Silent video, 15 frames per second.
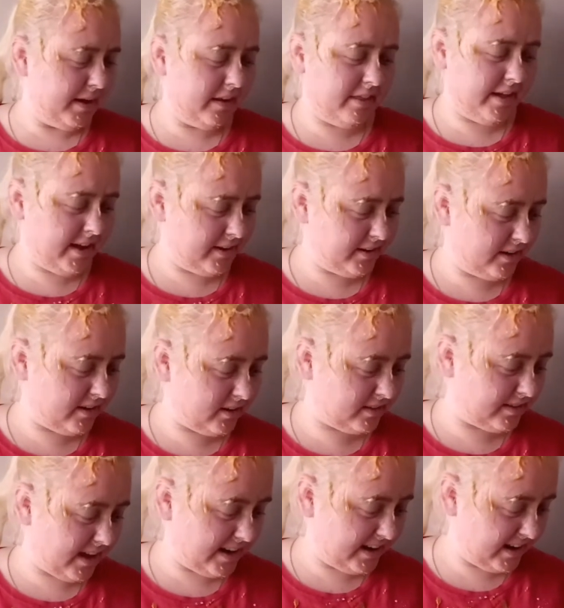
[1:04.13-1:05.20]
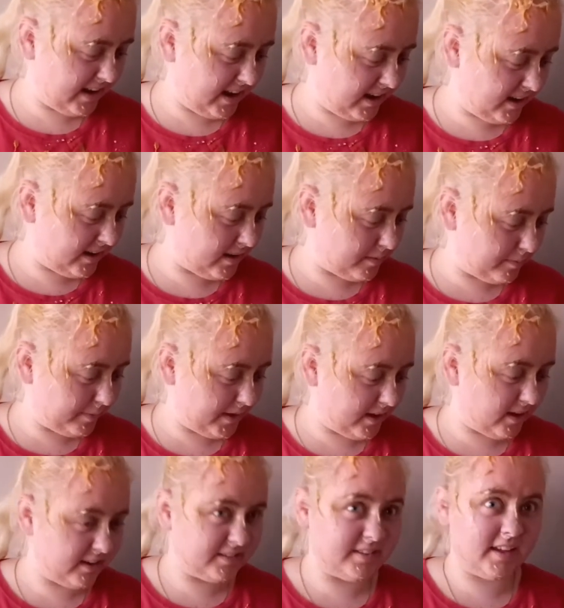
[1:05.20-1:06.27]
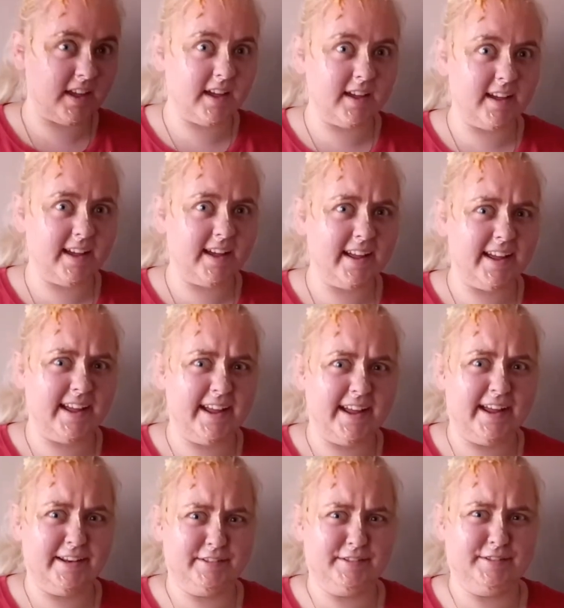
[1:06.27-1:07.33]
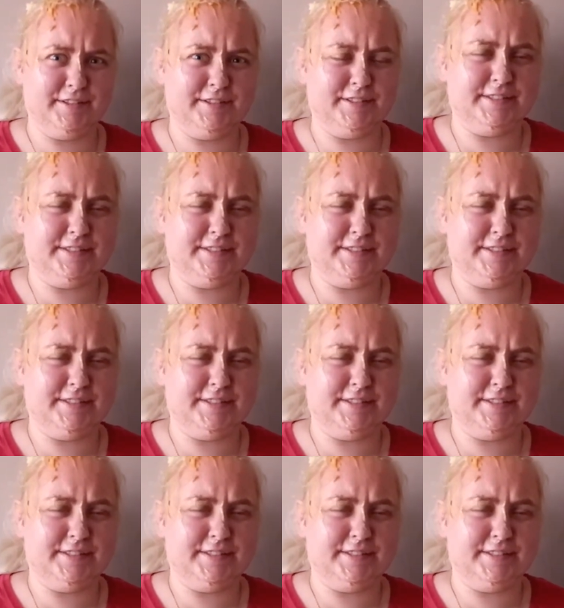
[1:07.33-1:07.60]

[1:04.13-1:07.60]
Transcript: But thank goodness I didn't eat it because it